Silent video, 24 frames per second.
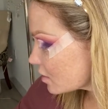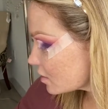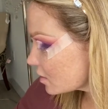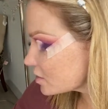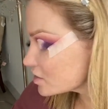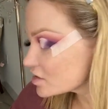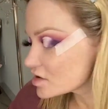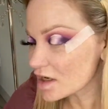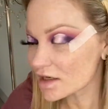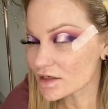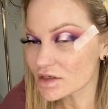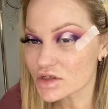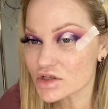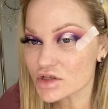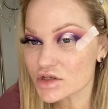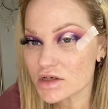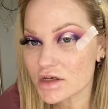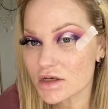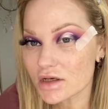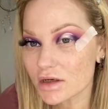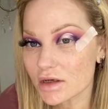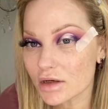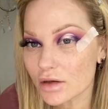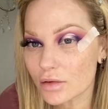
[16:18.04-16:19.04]

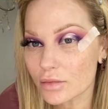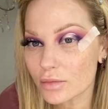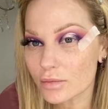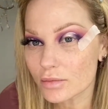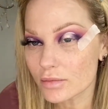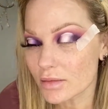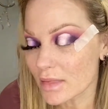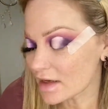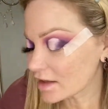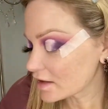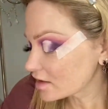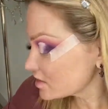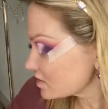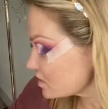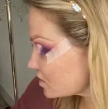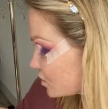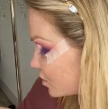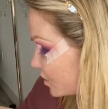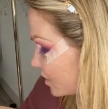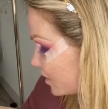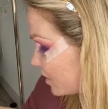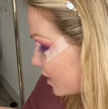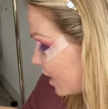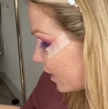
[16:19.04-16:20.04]
Dungeon mixed
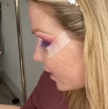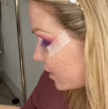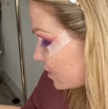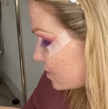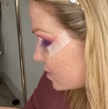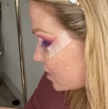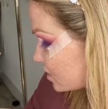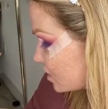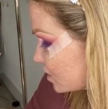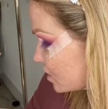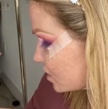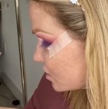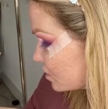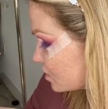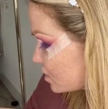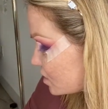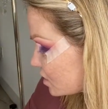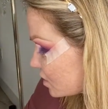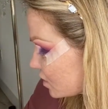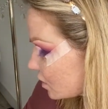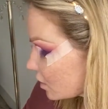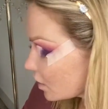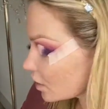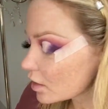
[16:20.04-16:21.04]
with
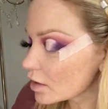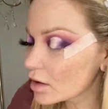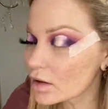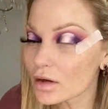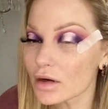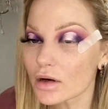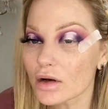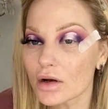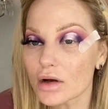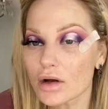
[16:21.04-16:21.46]
Executioner,